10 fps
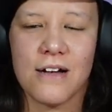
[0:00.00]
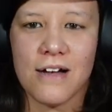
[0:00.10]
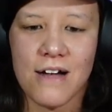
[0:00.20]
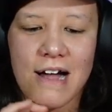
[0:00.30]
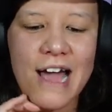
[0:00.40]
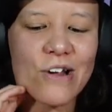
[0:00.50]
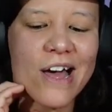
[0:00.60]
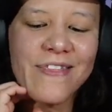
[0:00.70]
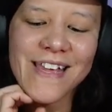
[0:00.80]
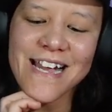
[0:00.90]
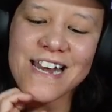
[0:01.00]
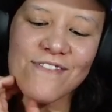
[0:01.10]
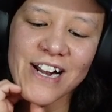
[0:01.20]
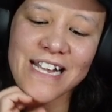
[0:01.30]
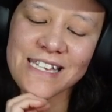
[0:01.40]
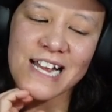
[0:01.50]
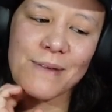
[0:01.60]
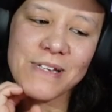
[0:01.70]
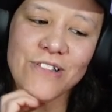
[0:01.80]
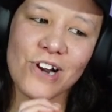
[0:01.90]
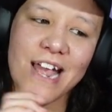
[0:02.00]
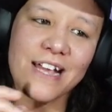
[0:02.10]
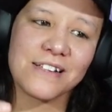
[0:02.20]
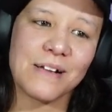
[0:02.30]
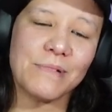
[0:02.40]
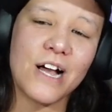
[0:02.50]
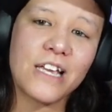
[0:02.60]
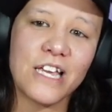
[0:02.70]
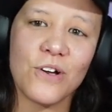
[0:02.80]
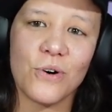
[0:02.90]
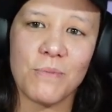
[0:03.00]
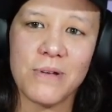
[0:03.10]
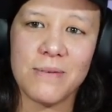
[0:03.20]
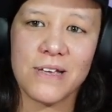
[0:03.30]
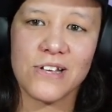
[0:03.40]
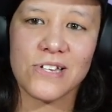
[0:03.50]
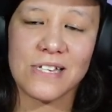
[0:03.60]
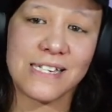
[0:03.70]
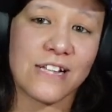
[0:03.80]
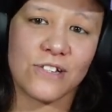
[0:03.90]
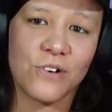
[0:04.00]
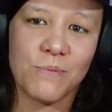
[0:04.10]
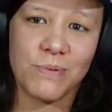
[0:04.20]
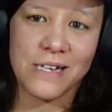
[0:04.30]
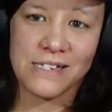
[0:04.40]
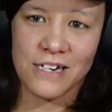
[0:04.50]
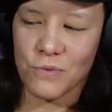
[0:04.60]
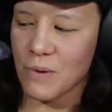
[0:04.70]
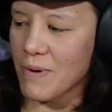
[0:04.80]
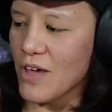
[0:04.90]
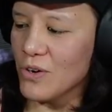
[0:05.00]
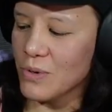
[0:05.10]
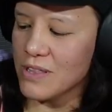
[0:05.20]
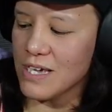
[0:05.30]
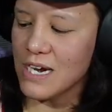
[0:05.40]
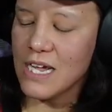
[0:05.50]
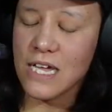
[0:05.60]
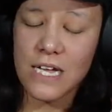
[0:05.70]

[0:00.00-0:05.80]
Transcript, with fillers: Uh, I don't. I think I never got stopped either. A because I'm lucky, or B because it's South Dakota plates. They didn't want to bother with it.